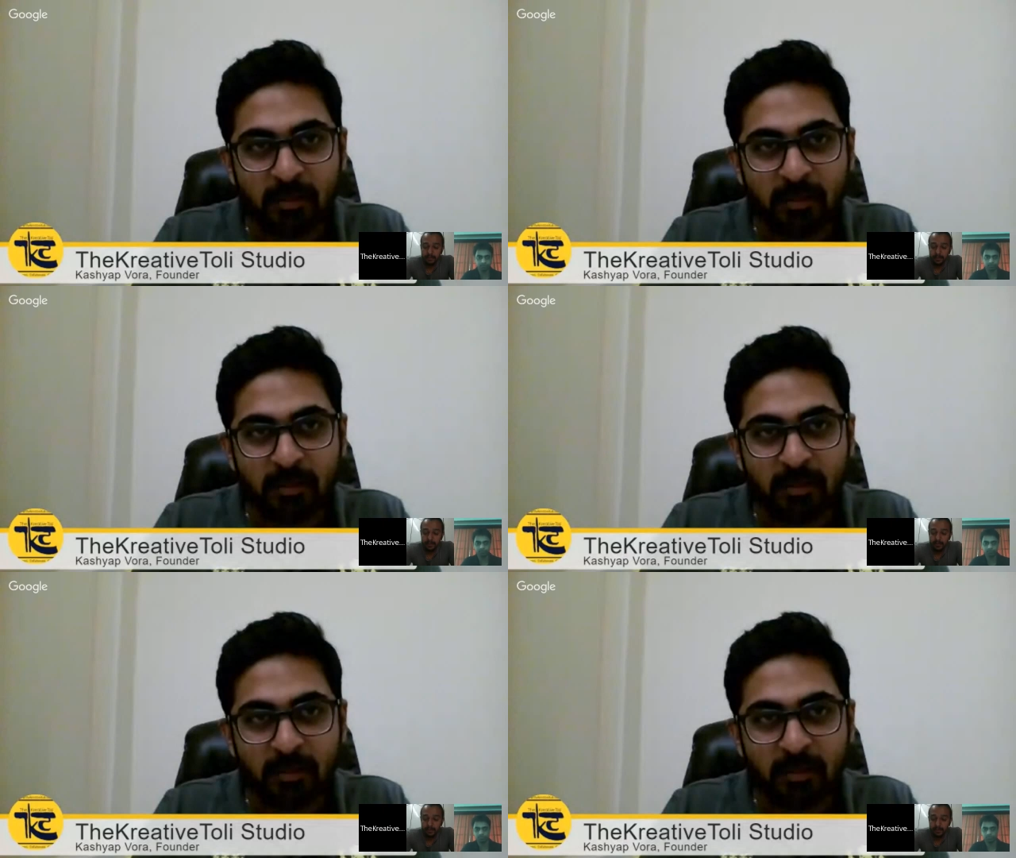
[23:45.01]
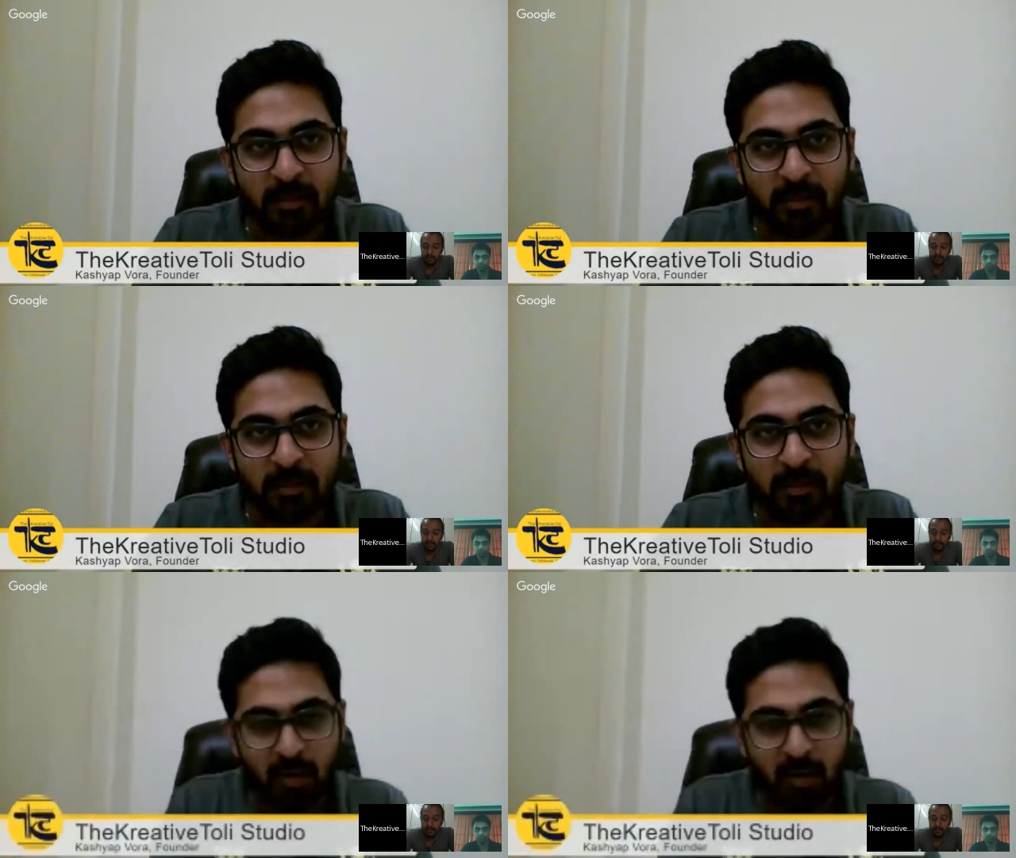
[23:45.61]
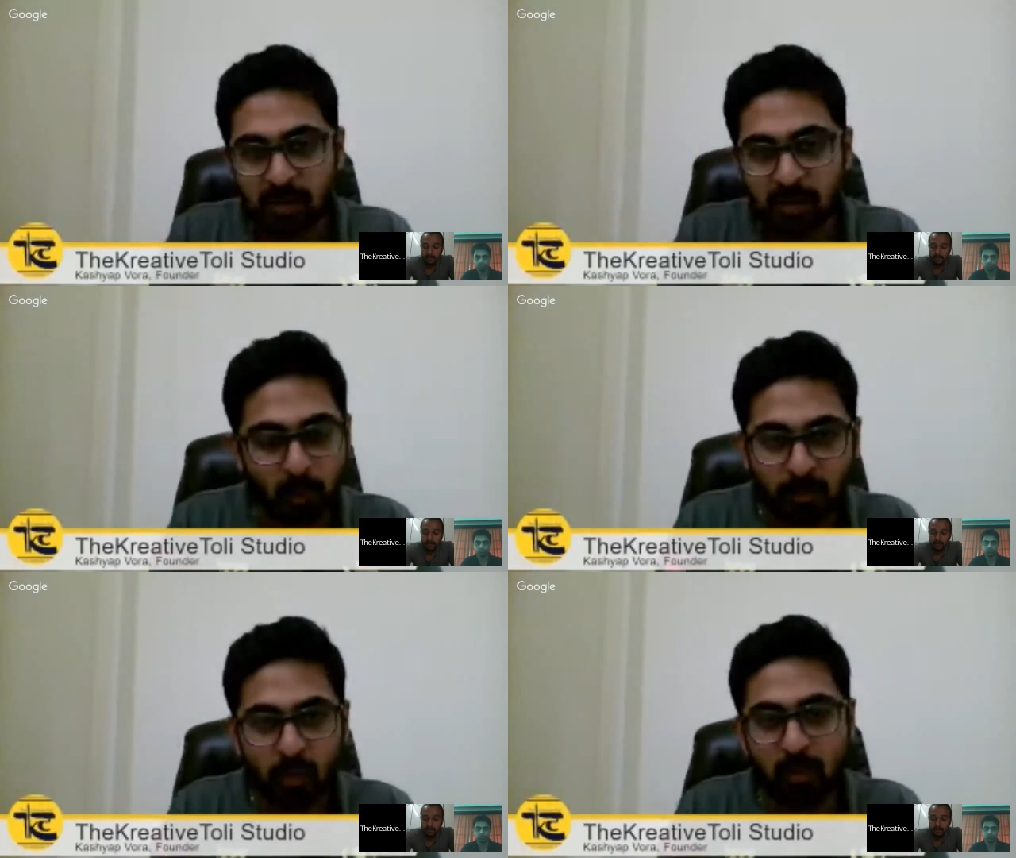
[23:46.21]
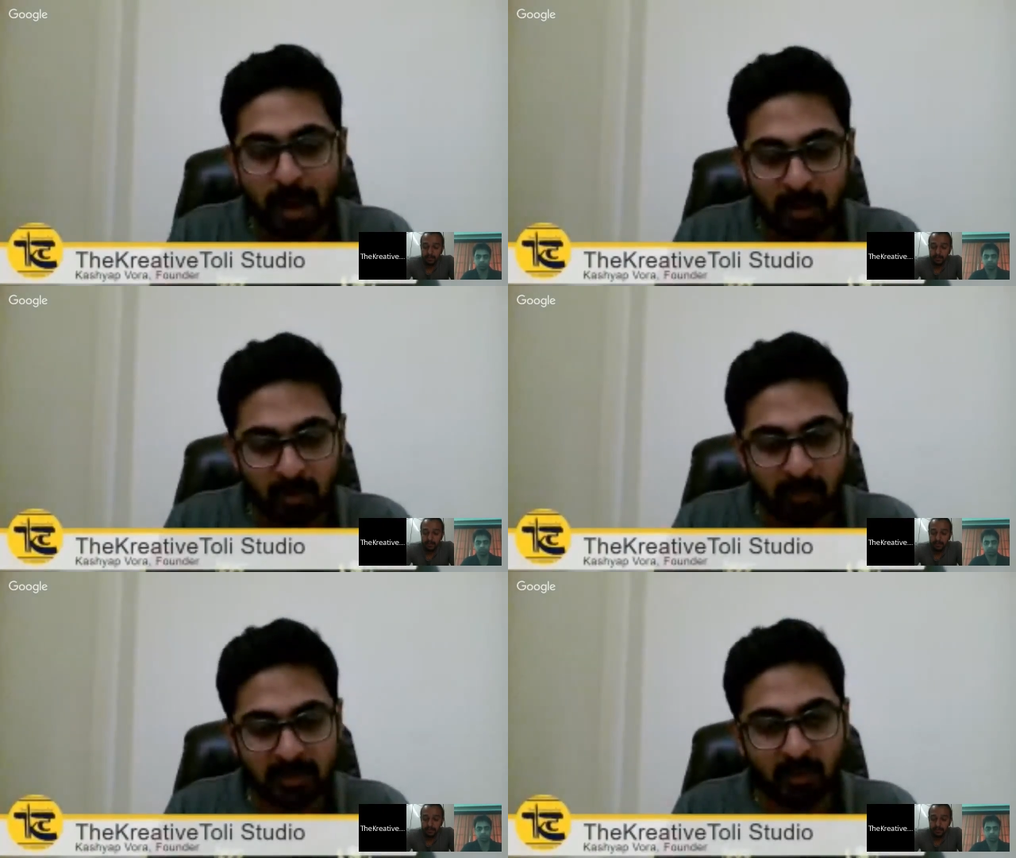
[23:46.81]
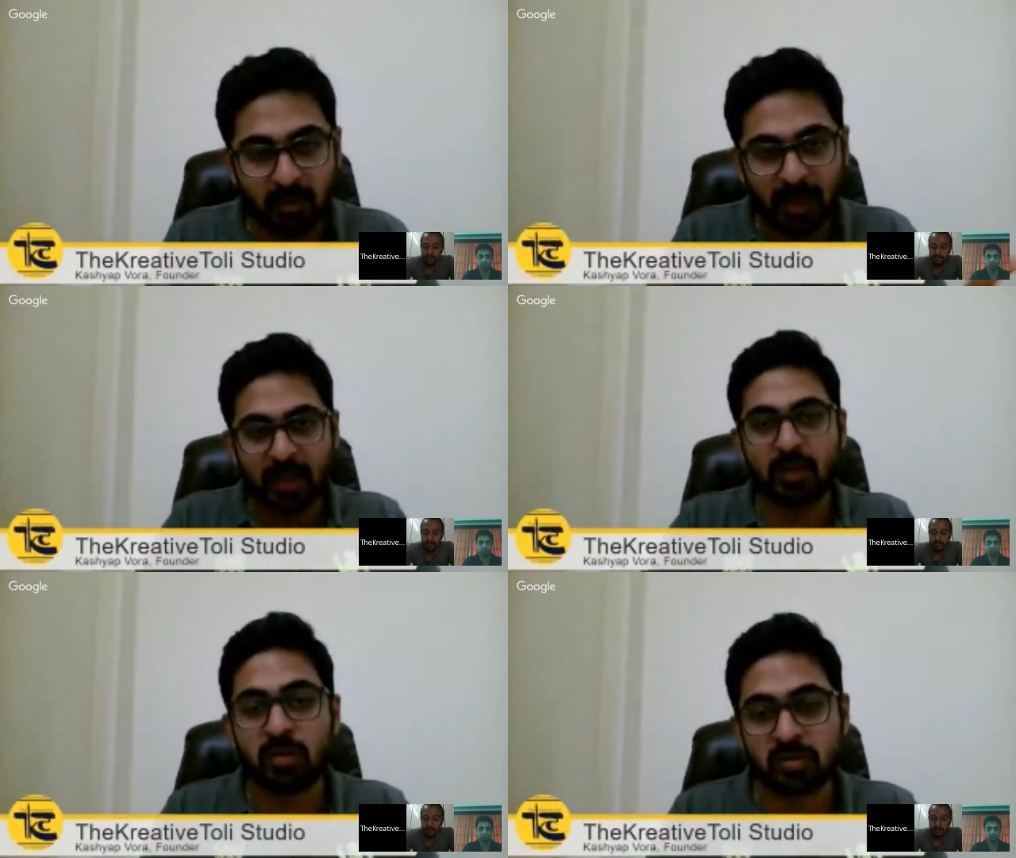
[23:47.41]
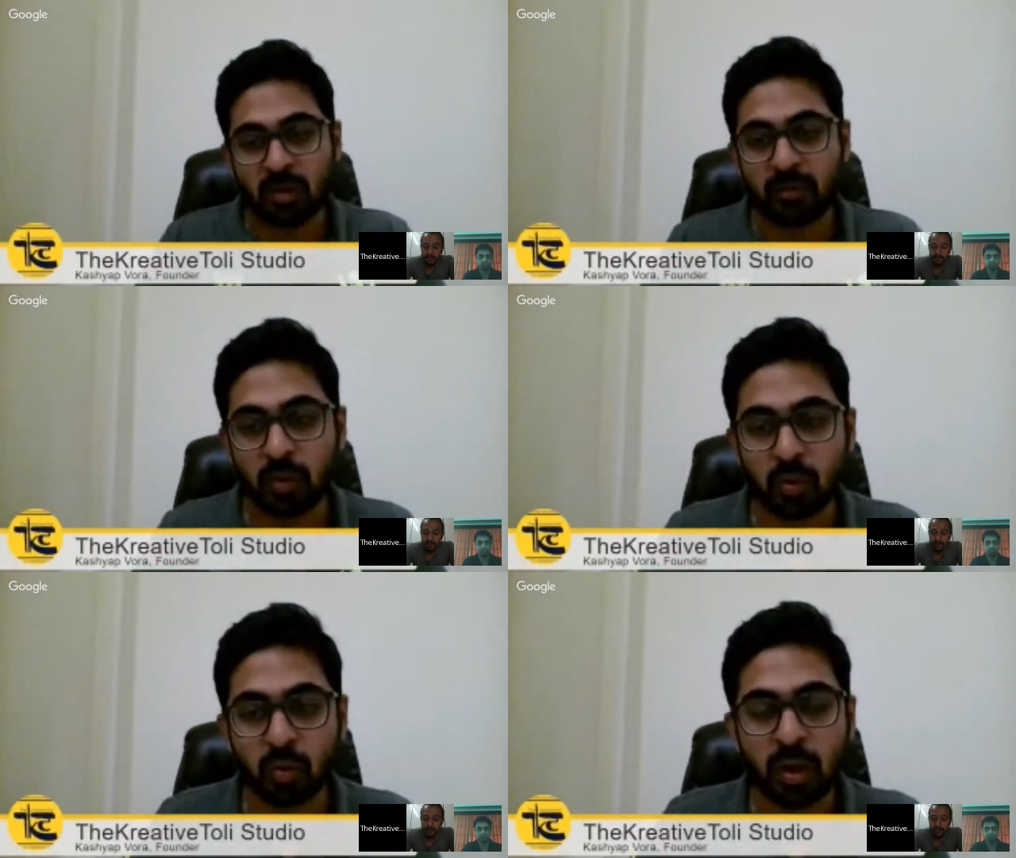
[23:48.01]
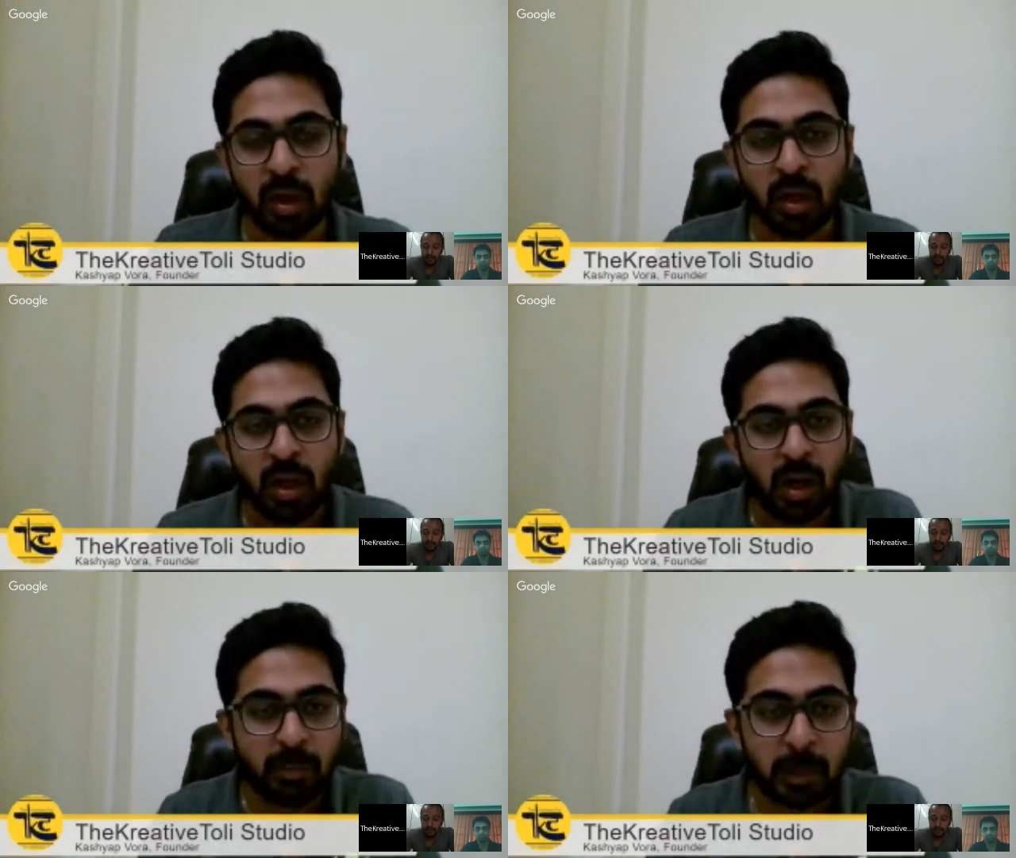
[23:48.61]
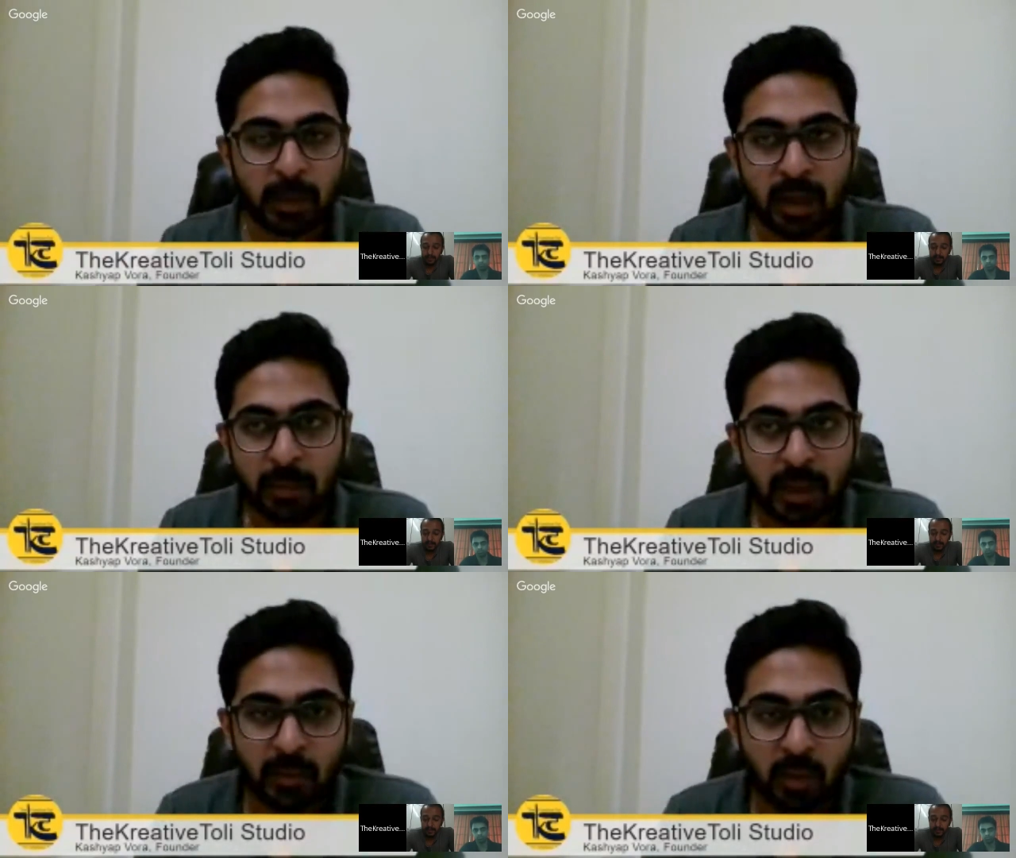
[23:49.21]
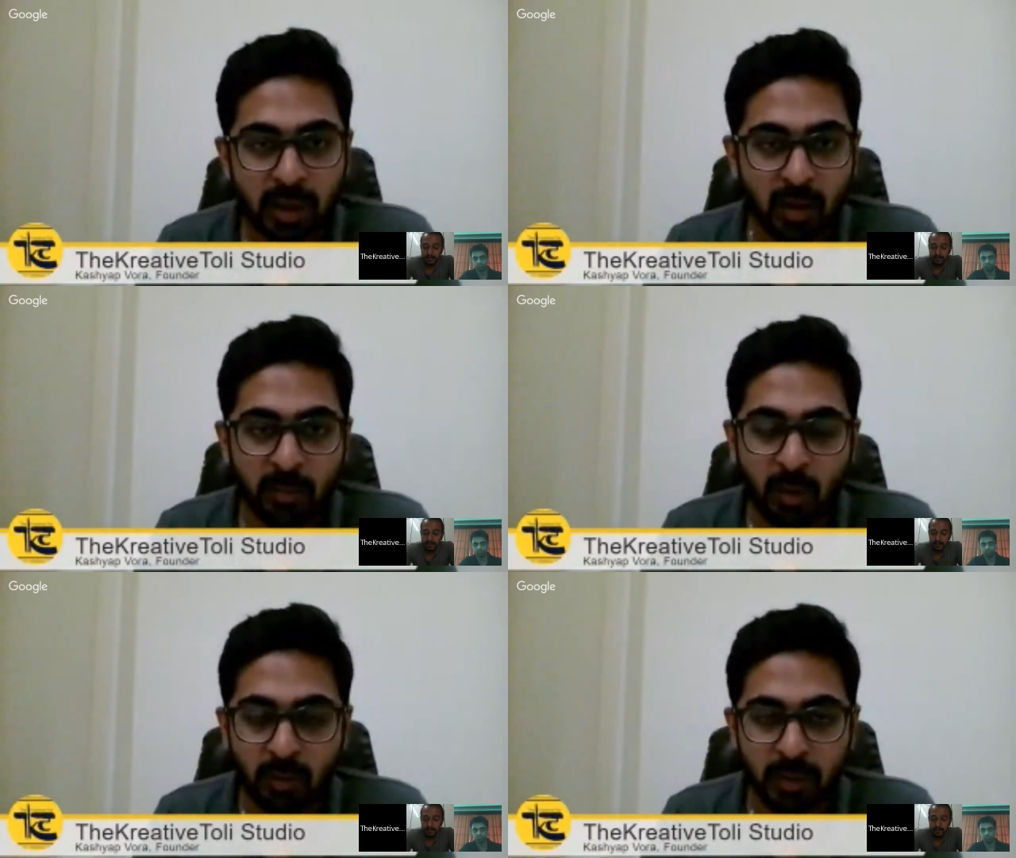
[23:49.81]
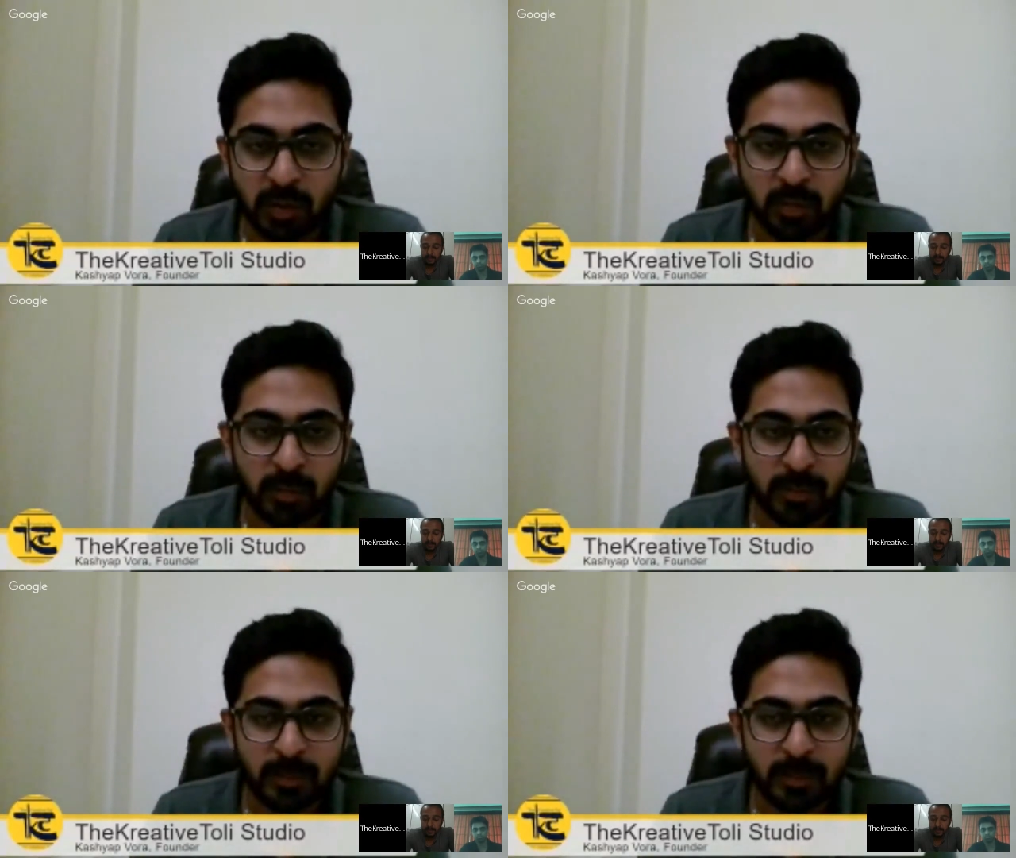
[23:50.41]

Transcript: Or how does a portfolio matter when someone like you is going to view people coming and working on board with you?